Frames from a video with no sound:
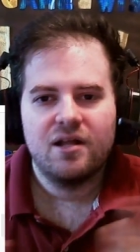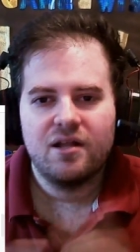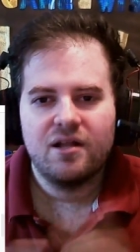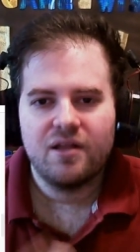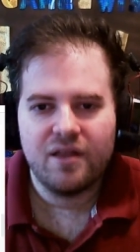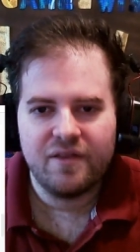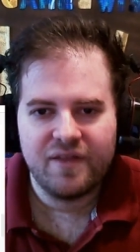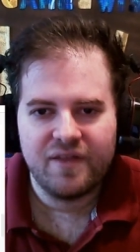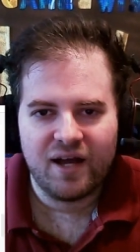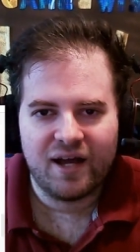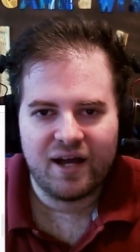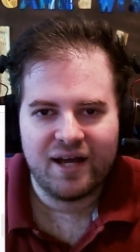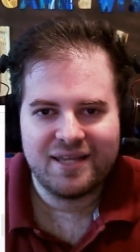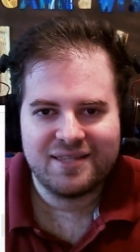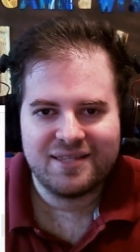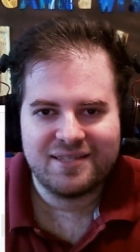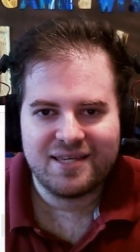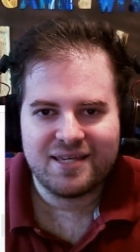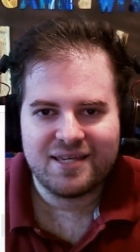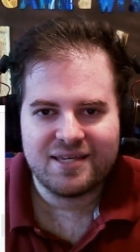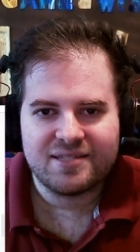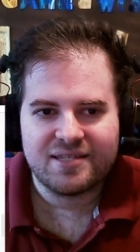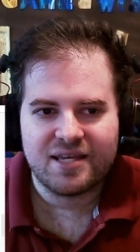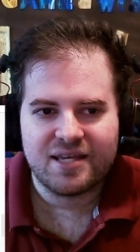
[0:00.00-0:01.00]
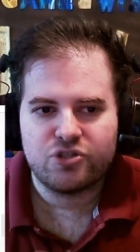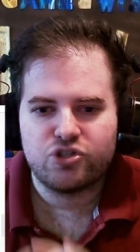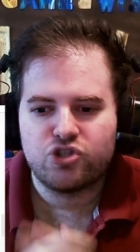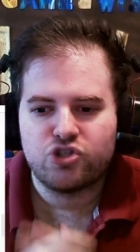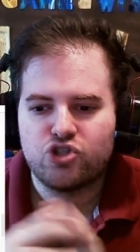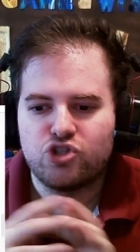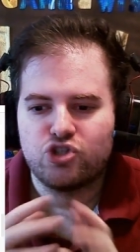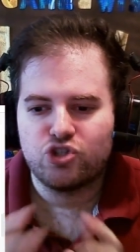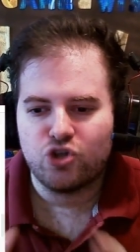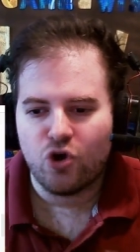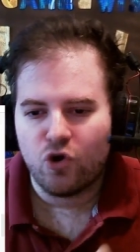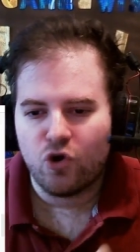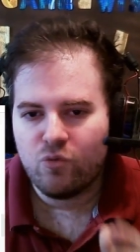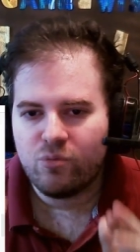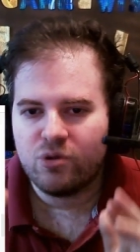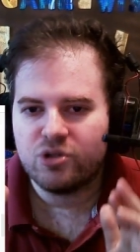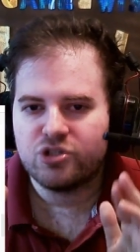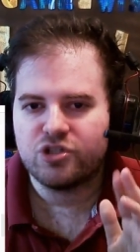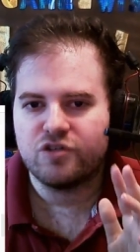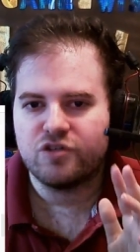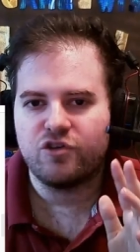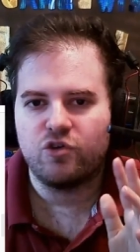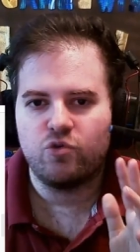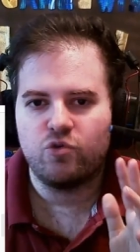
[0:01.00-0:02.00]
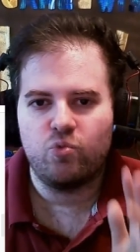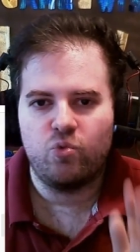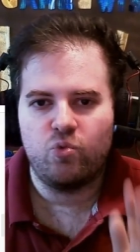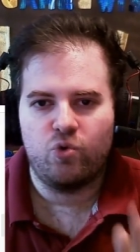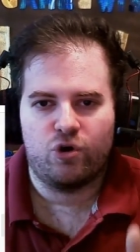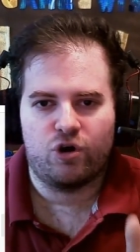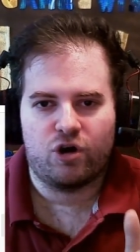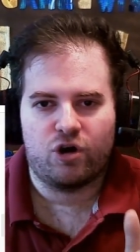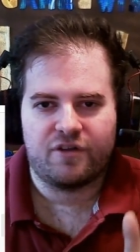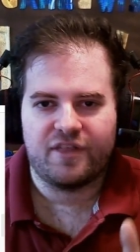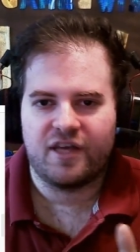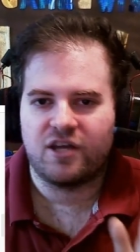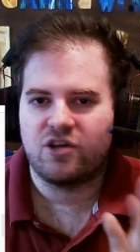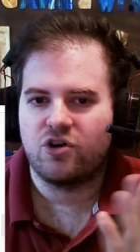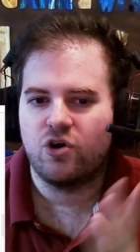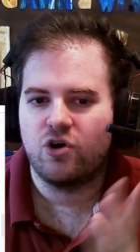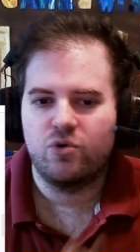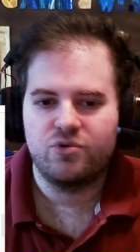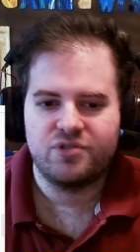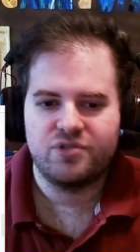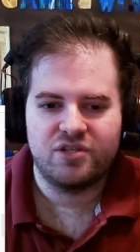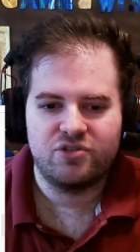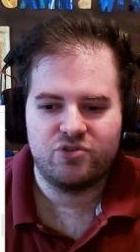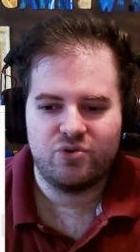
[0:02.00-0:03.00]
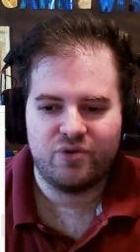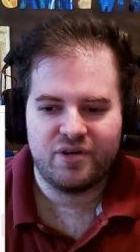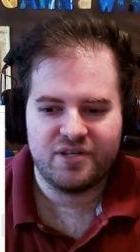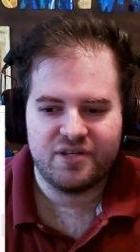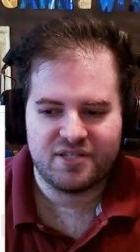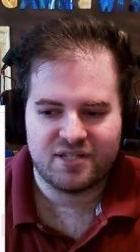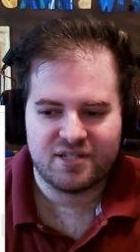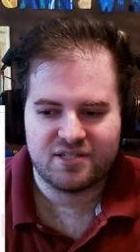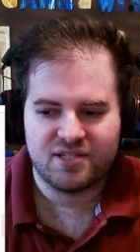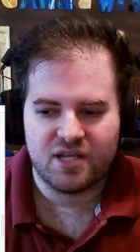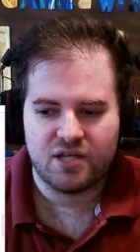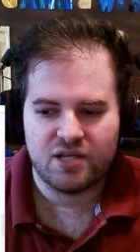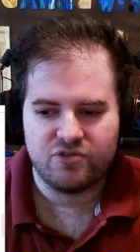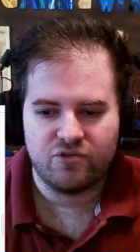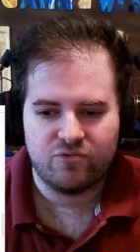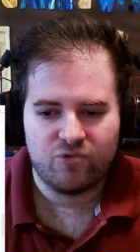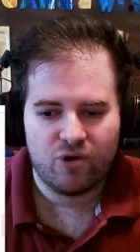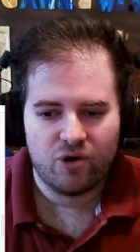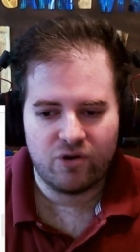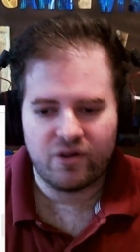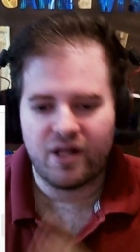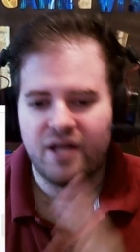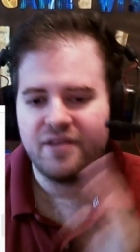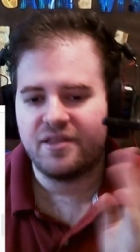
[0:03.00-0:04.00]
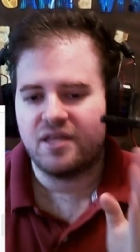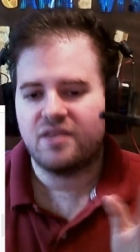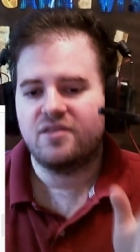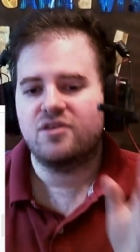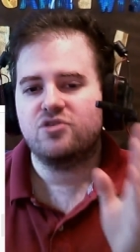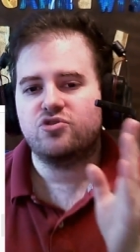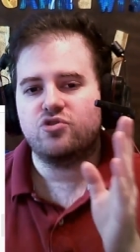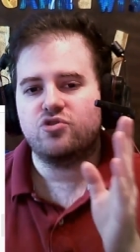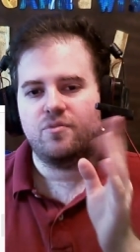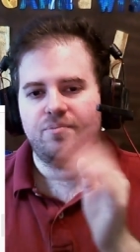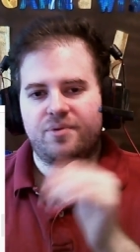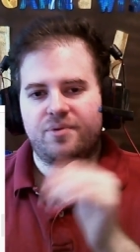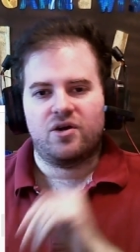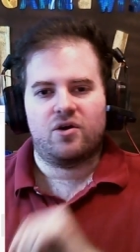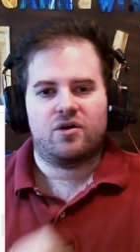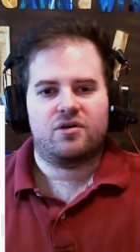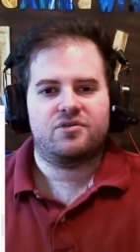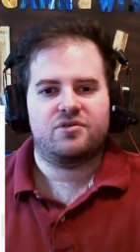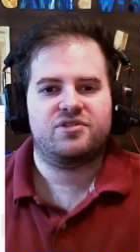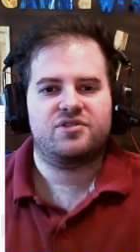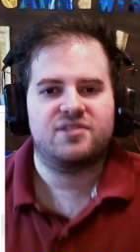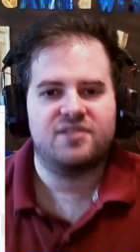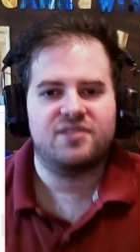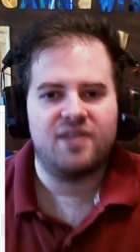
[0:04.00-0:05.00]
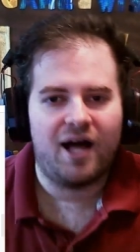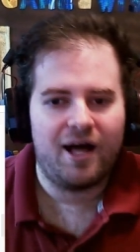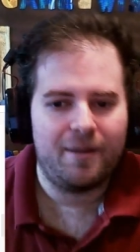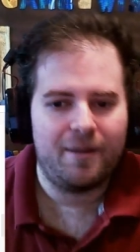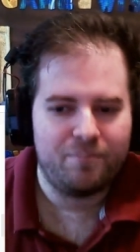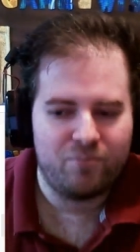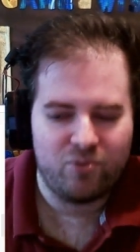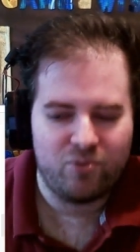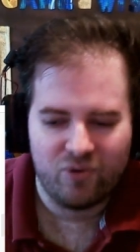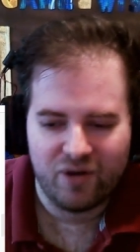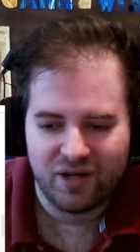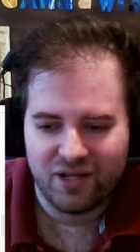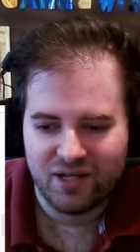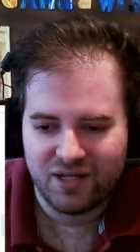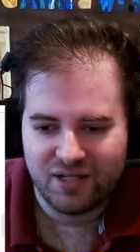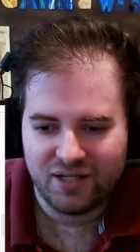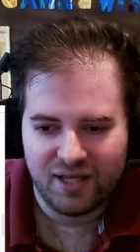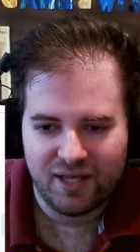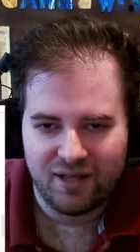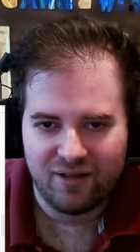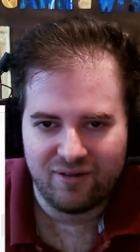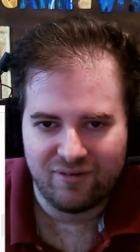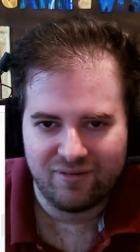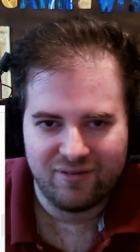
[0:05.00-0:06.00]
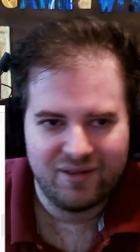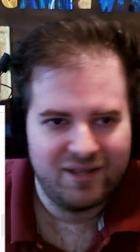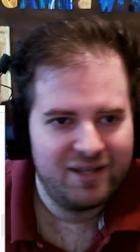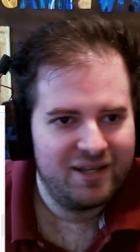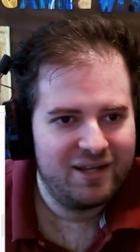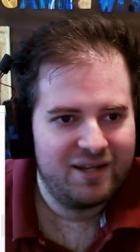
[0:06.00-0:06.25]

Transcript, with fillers: the idea is that so much of the work that goes into a successful world, I think this will be our stop point, and hell,